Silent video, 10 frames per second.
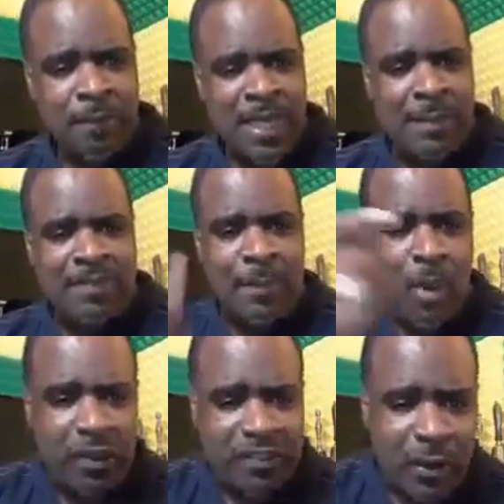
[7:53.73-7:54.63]
Him say
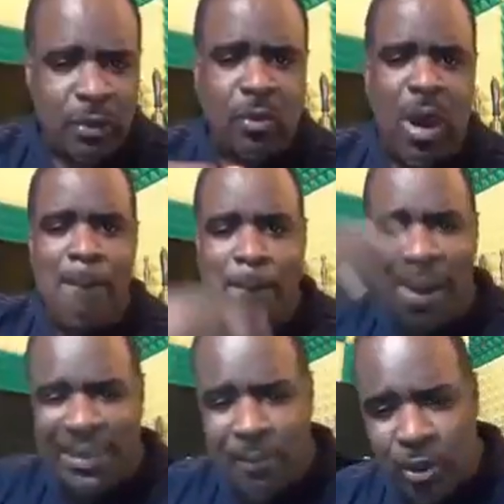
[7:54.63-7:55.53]
most someone who have
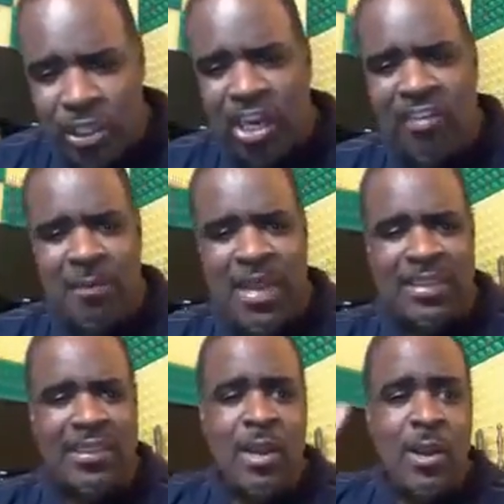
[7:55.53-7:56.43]
badmouth the
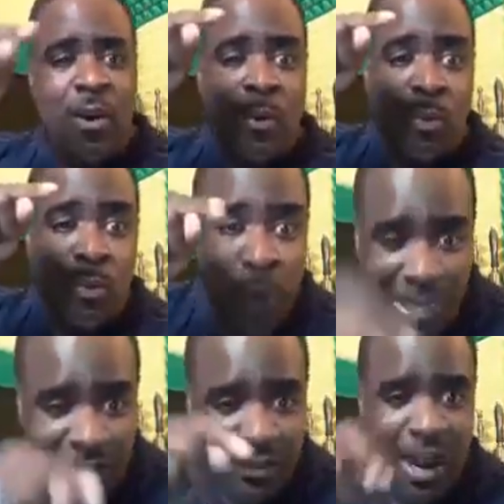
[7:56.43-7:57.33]
government
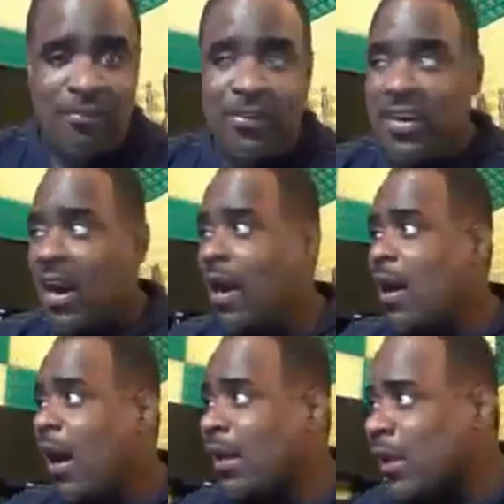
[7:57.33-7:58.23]
went to Africa
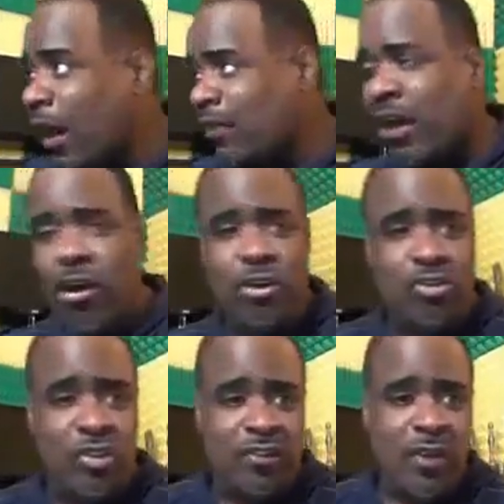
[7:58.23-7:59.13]
and other
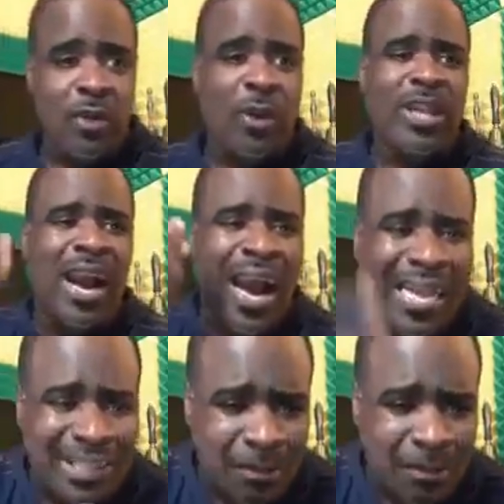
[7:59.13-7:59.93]
countries where you had to